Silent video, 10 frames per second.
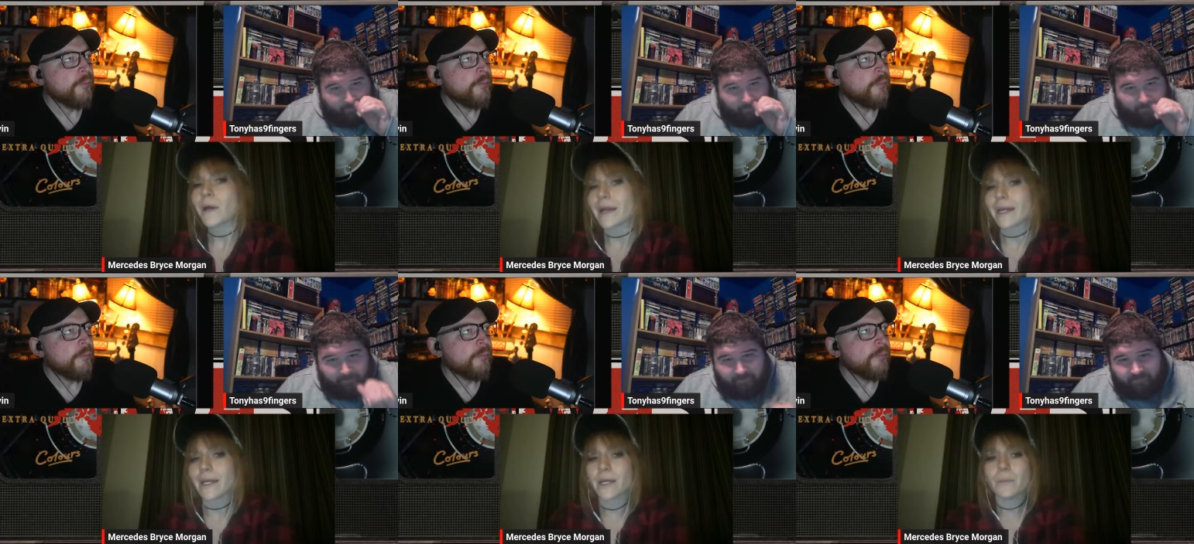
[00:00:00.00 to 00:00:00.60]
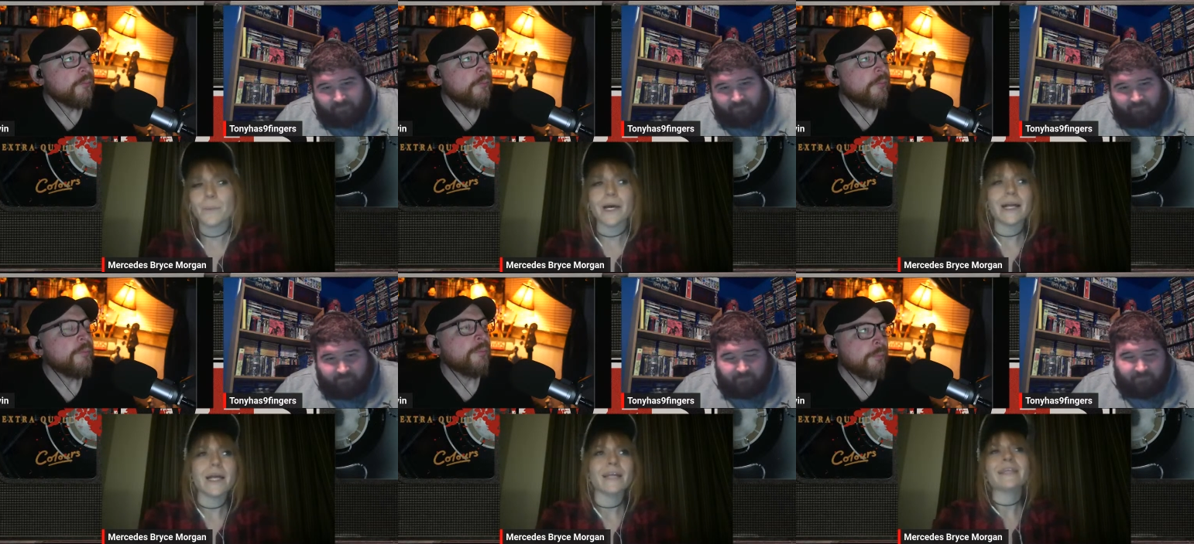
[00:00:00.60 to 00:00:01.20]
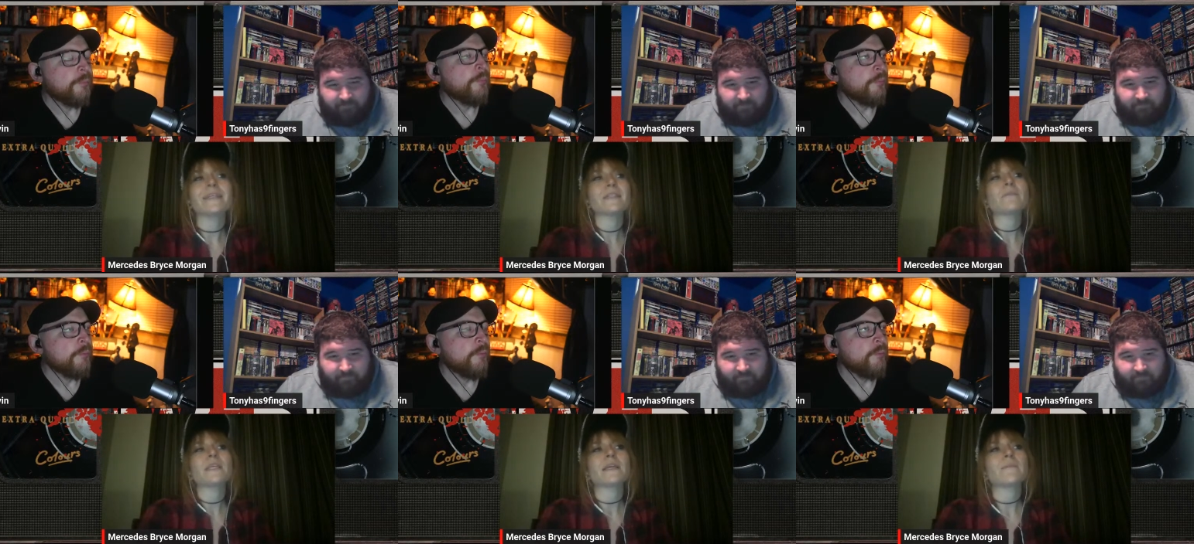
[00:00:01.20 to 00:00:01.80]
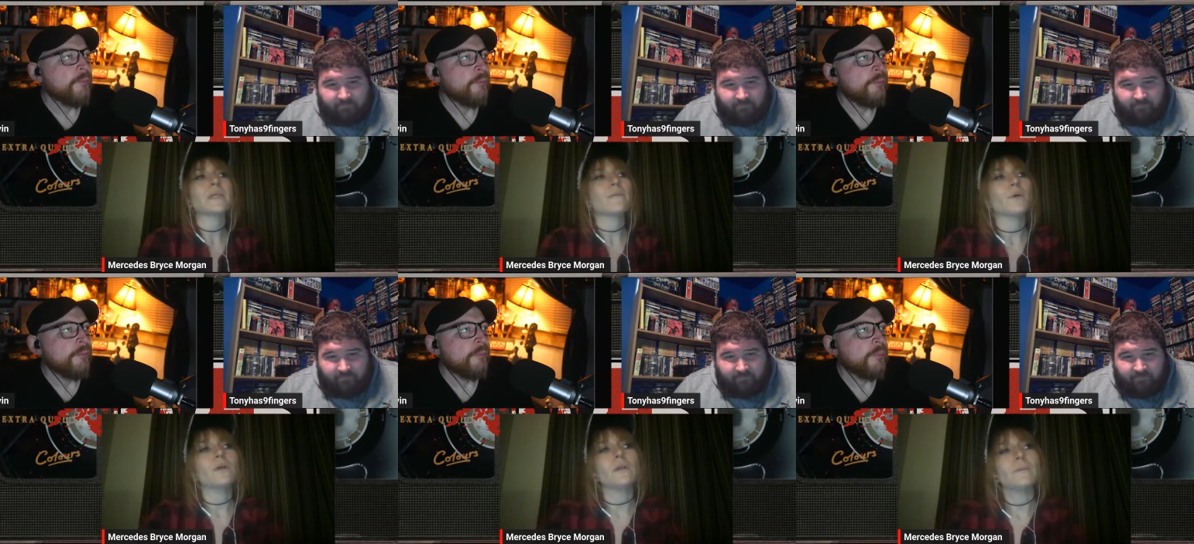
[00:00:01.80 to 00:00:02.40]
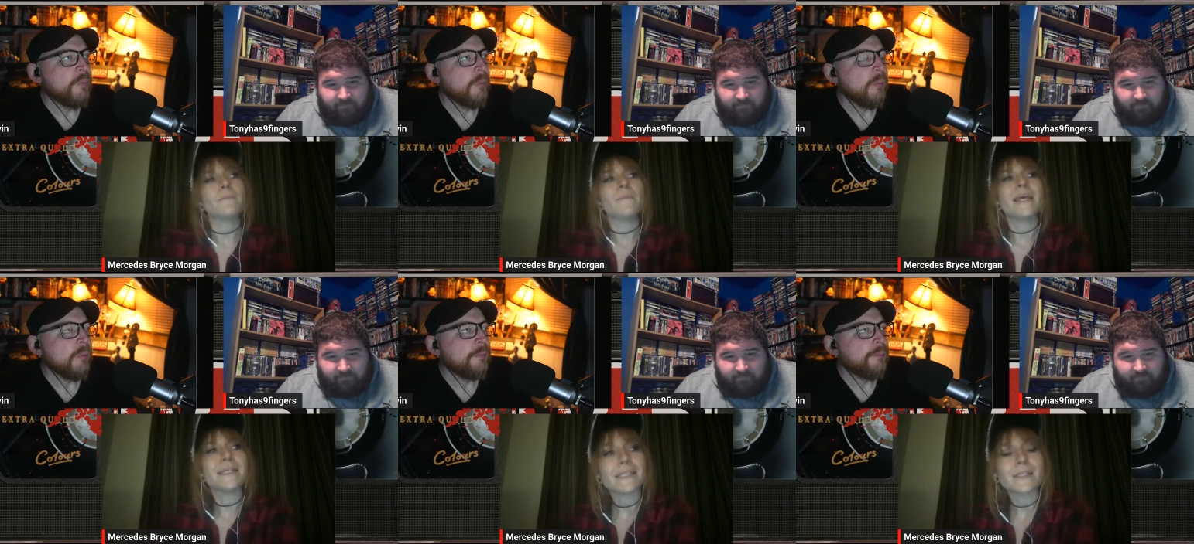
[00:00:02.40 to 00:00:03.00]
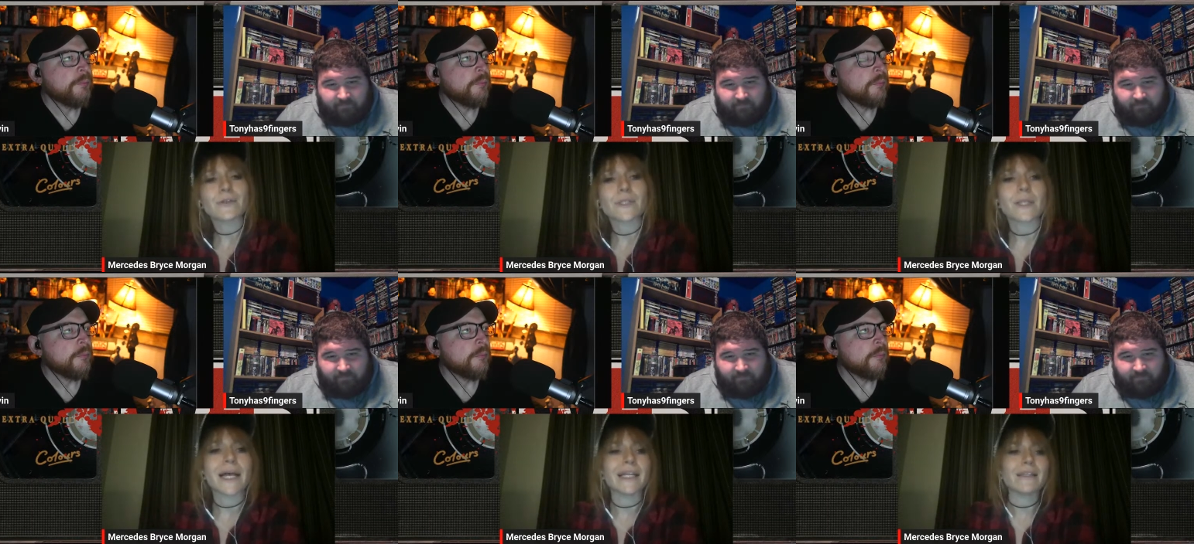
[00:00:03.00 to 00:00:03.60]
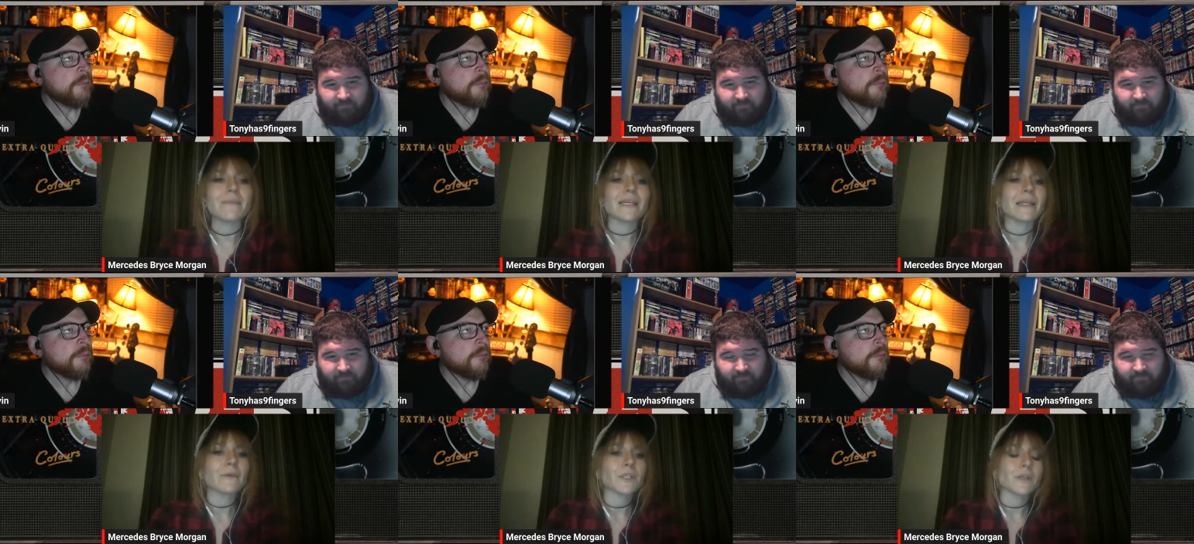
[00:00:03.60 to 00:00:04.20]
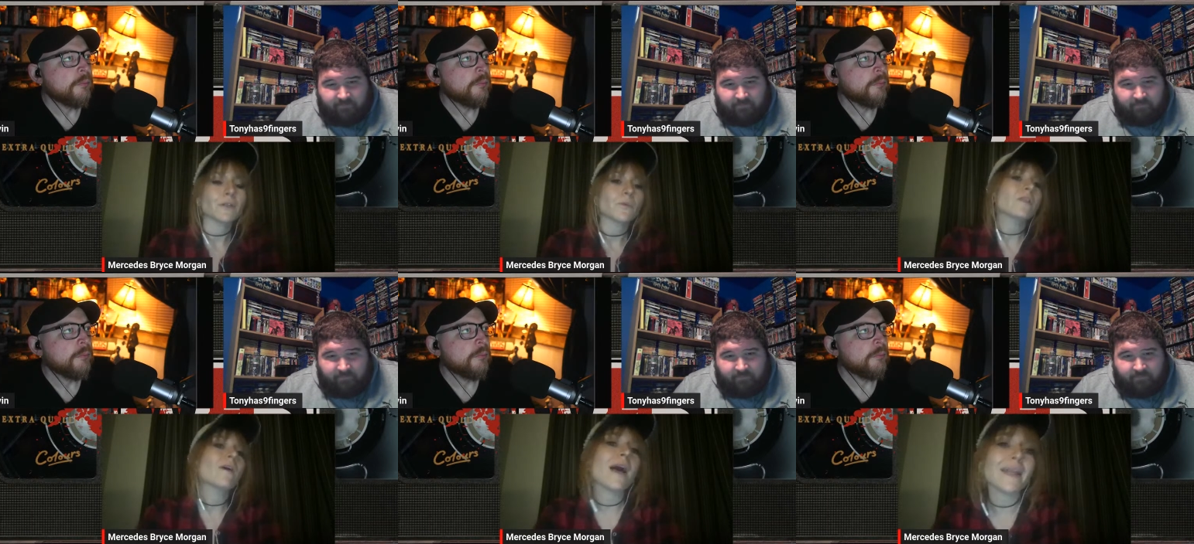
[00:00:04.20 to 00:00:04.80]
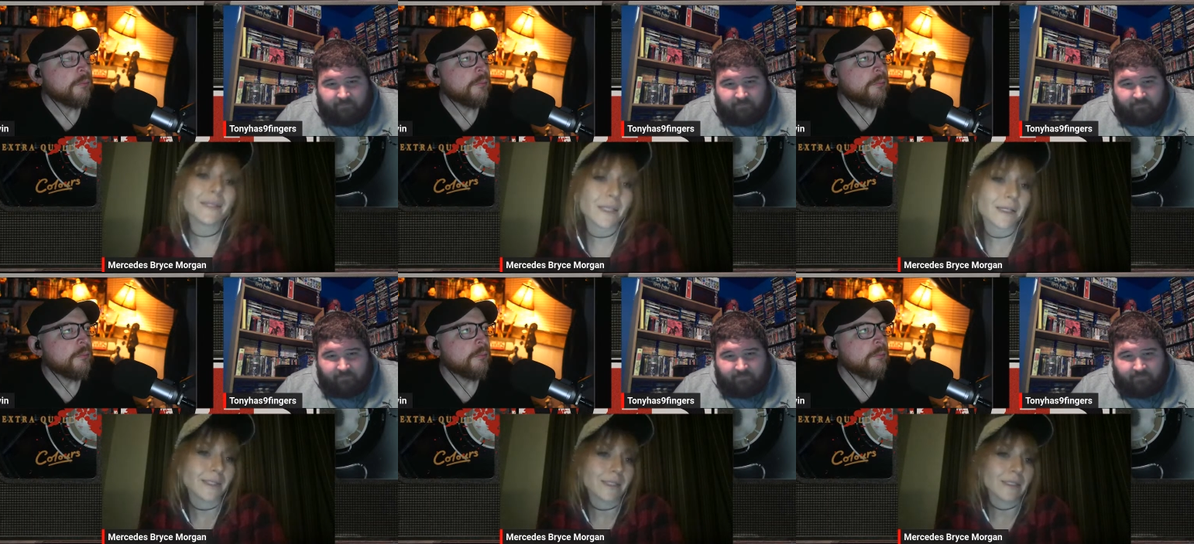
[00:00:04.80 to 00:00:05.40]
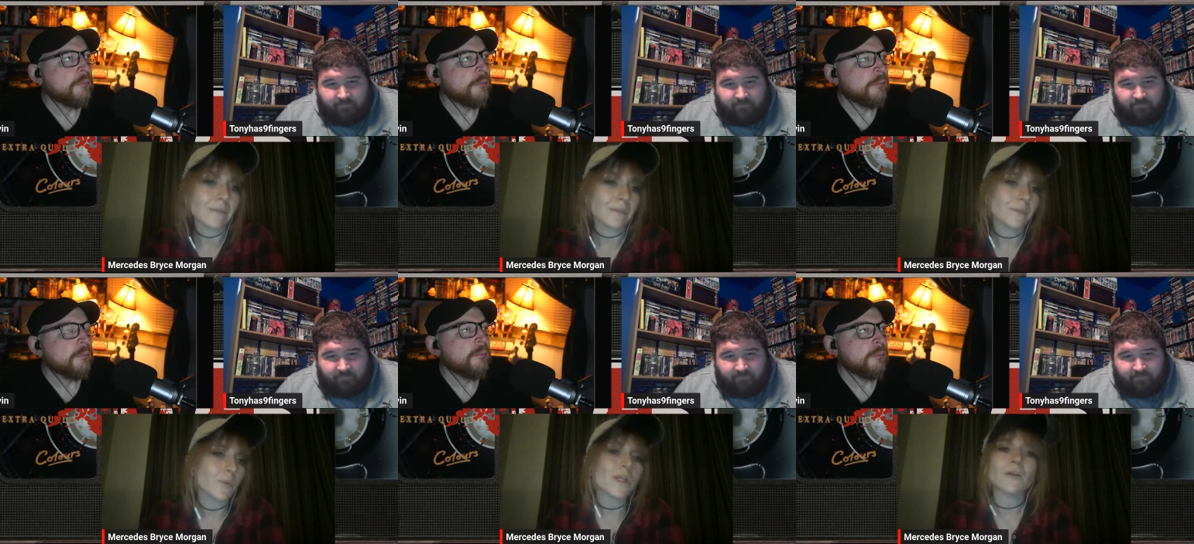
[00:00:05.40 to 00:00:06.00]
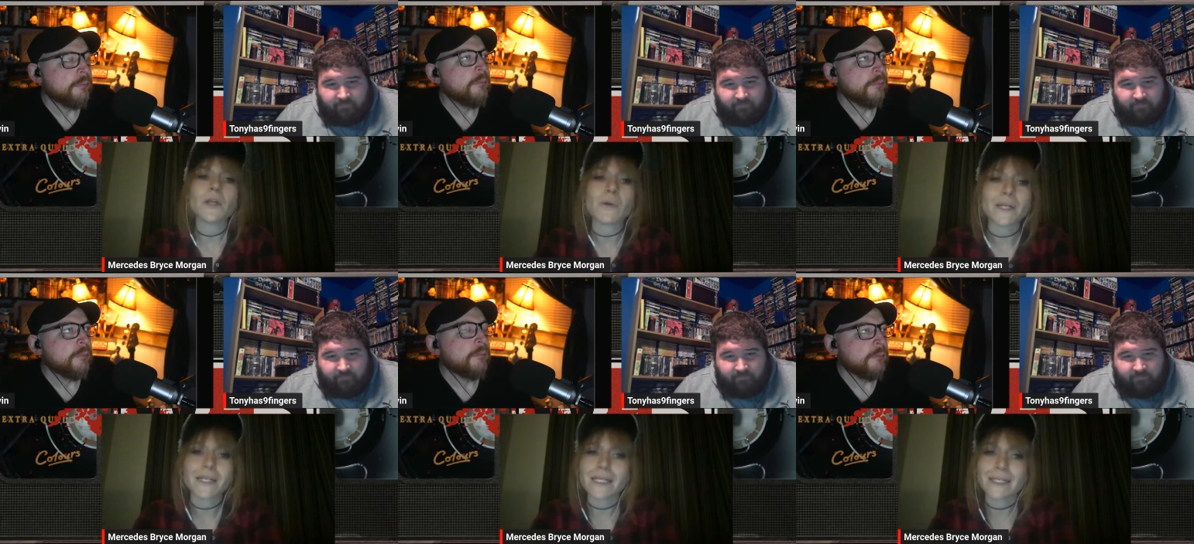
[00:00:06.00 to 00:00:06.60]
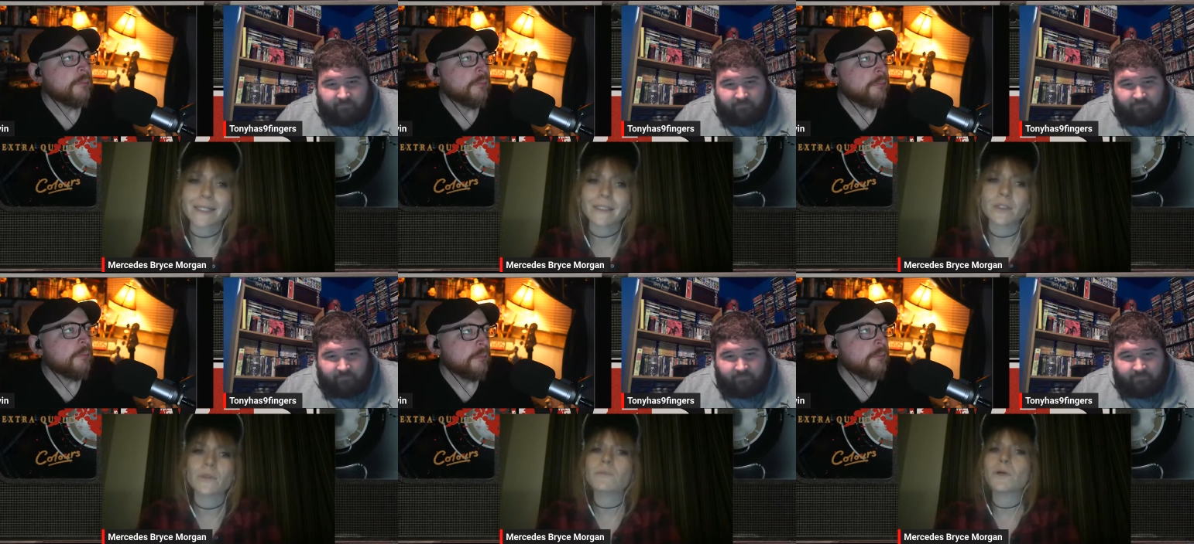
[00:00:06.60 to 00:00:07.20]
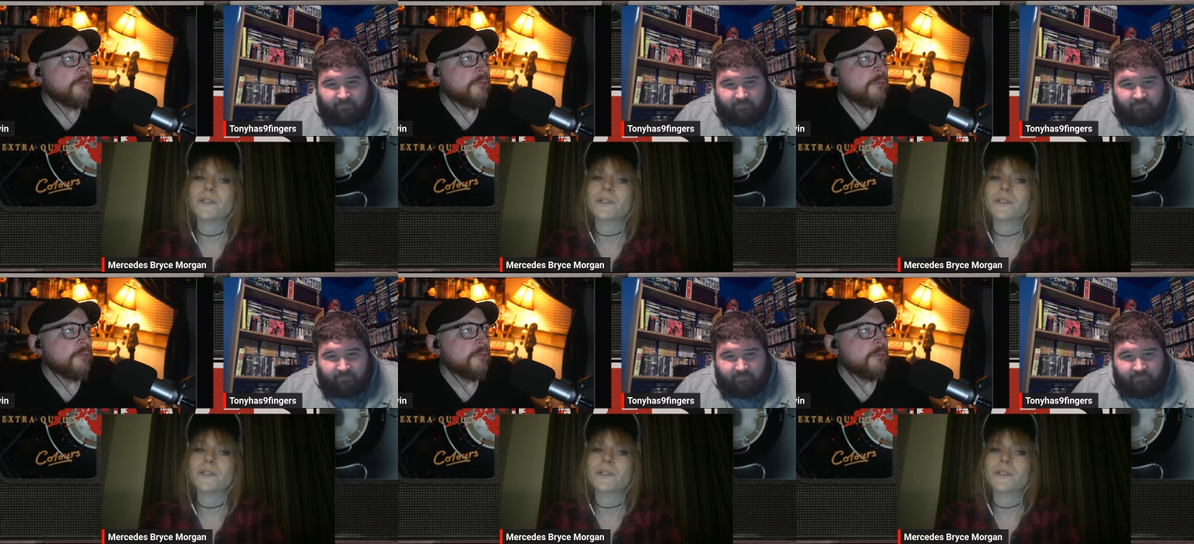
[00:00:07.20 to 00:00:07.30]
Speaker 1: way. But I mm-hmm. think it's something that people miss is there's a line in the beginning where she goes, We thought it's autism, but we don't know what it is. And so it's more right.